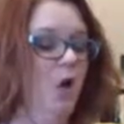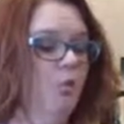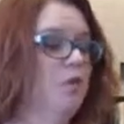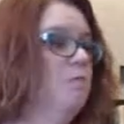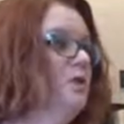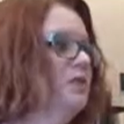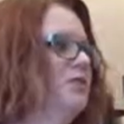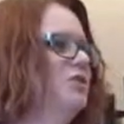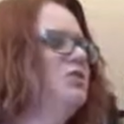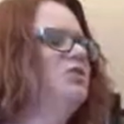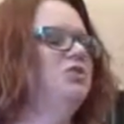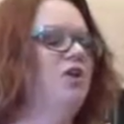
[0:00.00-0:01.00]
We'll build a
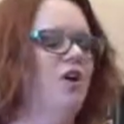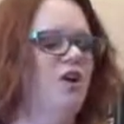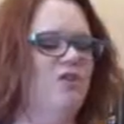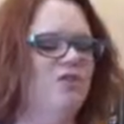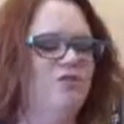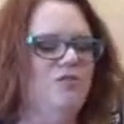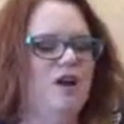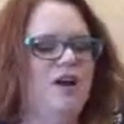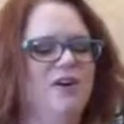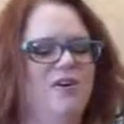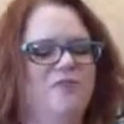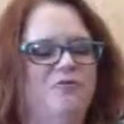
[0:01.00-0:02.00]
stone
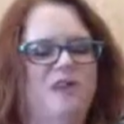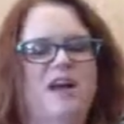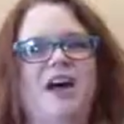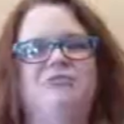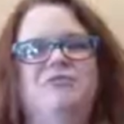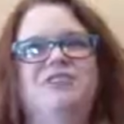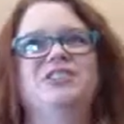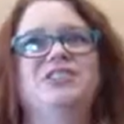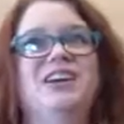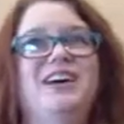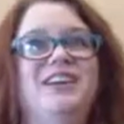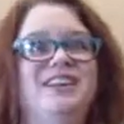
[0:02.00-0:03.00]
grotto for
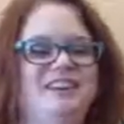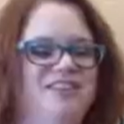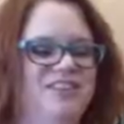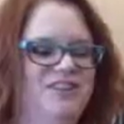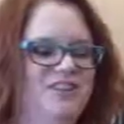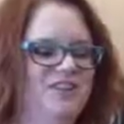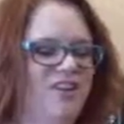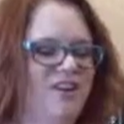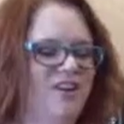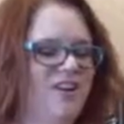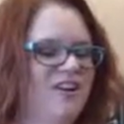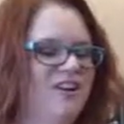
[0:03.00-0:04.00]
Aphrodite in the
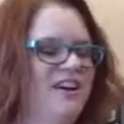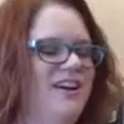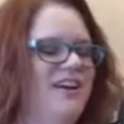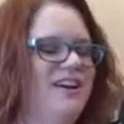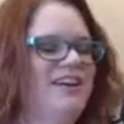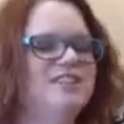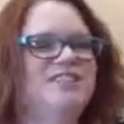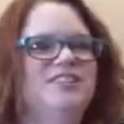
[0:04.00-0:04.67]
yard, ice